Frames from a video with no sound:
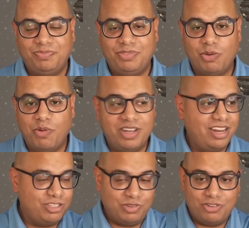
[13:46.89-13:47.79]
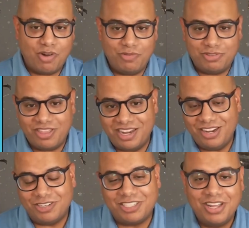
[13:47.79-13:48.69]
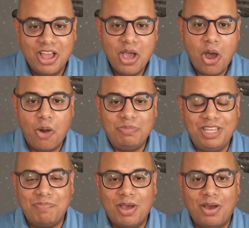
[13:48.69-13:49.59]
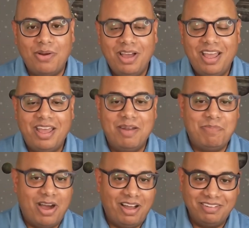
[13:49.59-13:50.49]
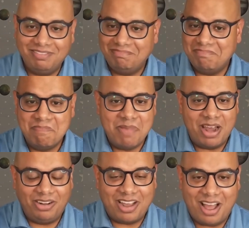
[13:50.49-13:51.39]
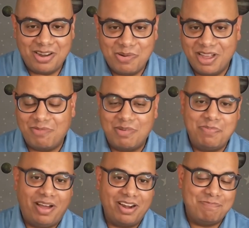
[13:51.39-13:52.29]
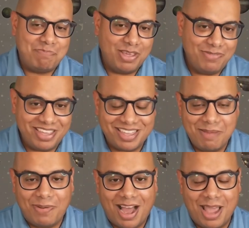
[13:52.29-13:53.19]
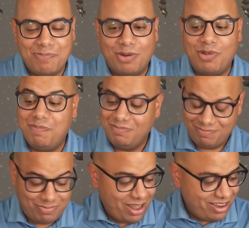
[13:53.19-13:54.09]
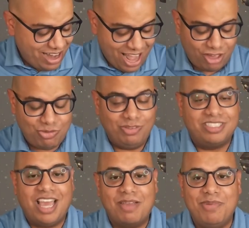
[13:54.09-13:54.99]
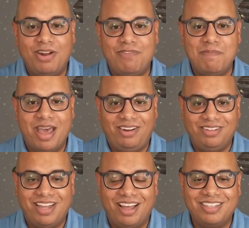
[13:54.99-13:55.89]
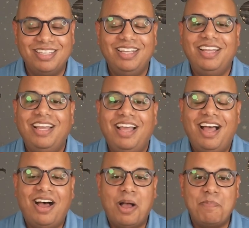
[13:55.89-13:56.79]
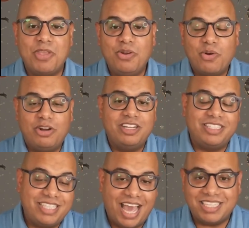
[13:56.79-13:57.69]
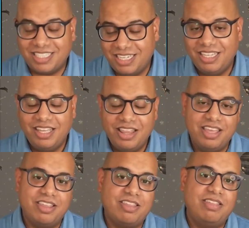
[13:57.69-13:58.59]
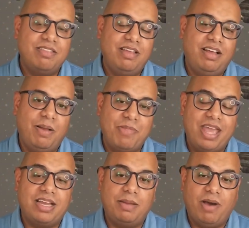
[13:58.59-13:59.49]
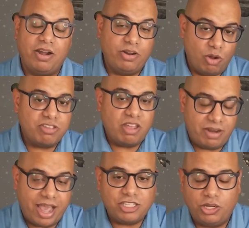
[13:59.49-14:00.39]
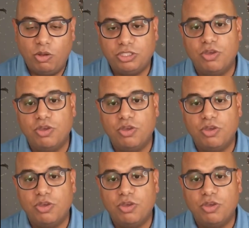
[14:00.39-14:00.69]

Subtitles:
So what we did is we drove to the nearest Home Depot and bought metal conduit, we bought a PVC pipe, and we bought an actual segment of a metal duct in order to test this AI model and actually also